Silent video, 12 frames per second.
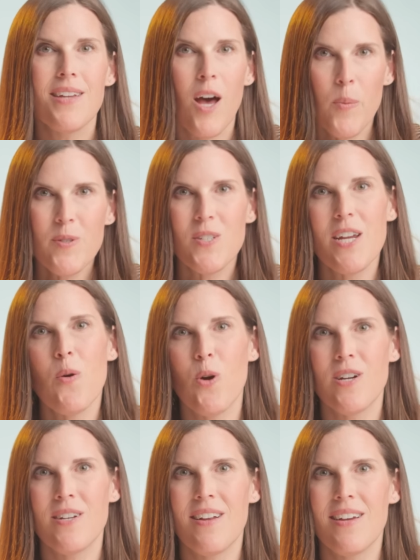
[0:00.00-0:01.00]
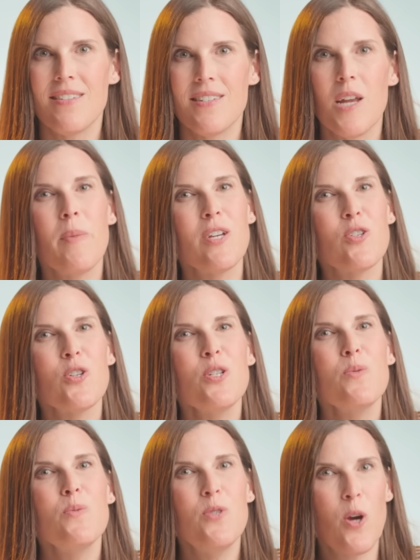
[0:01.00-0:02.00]
help you stay organized and make sure
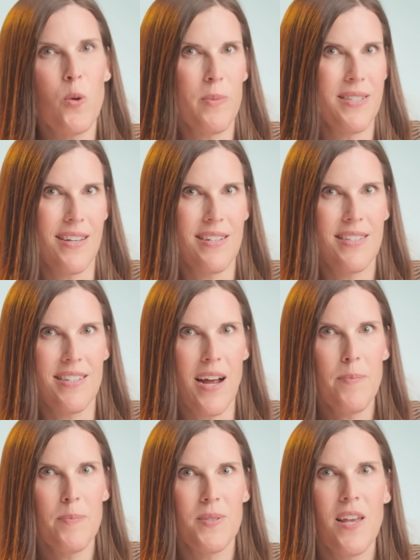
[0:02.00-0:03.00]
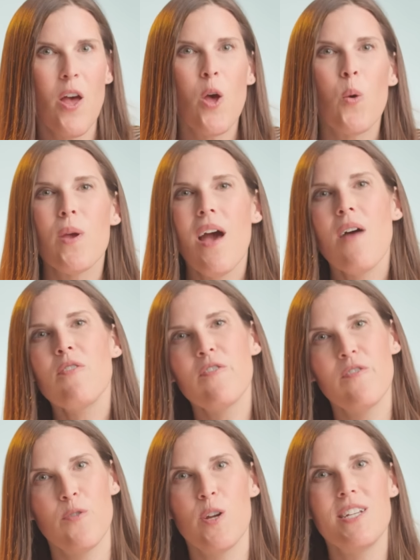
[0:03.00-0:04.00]
you don't miss any steps, we have a
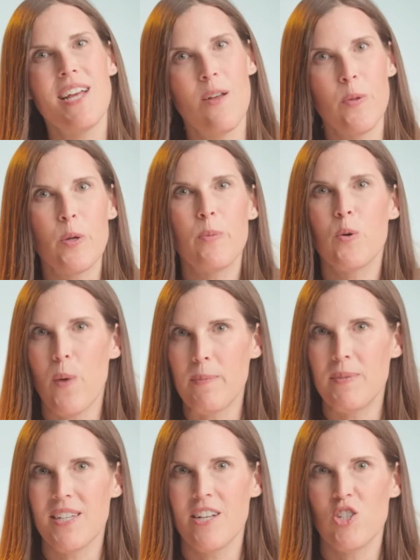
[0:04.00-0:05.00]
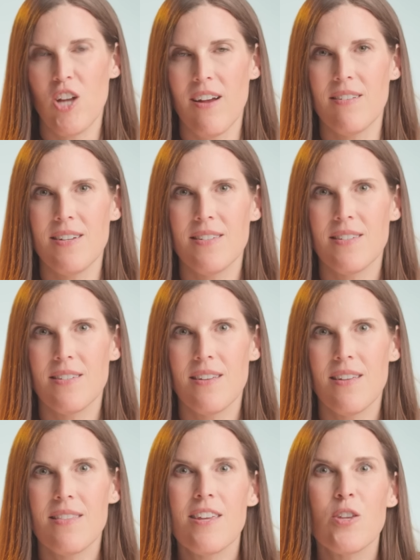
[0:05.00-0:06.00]
free downloadable website
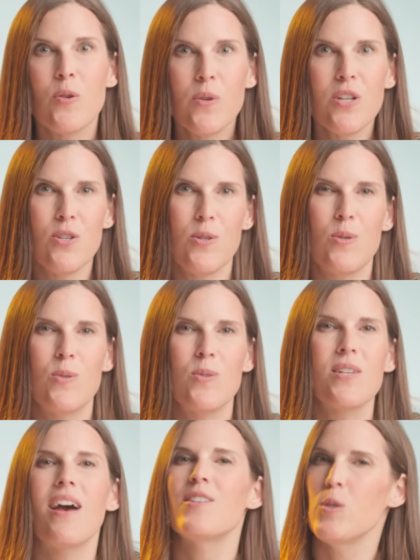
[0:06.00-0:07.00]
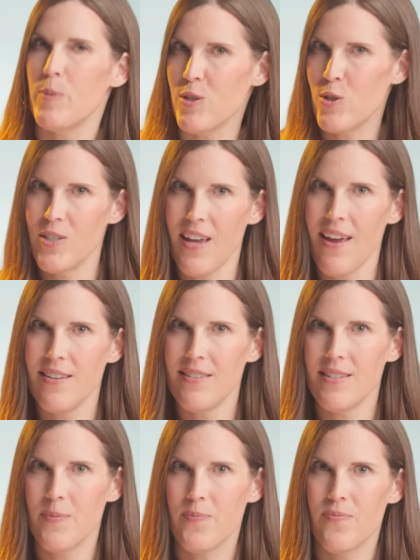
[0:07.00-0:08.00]
checklist that you can use as you build your site.